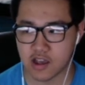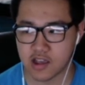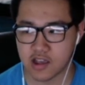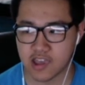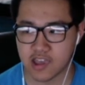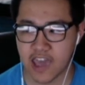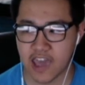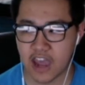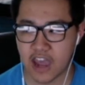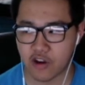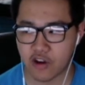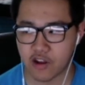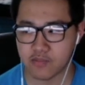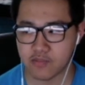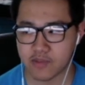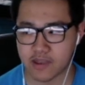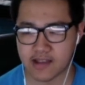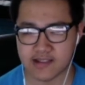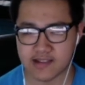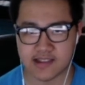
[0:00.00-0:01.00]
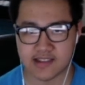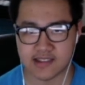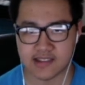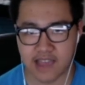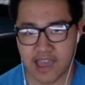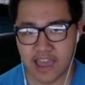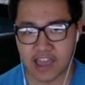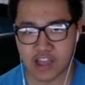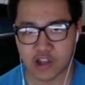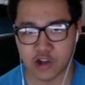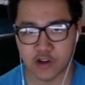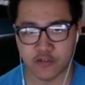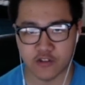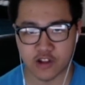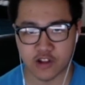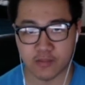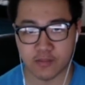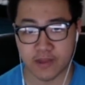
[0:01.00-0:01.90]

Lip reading: caret because that's an anchor for the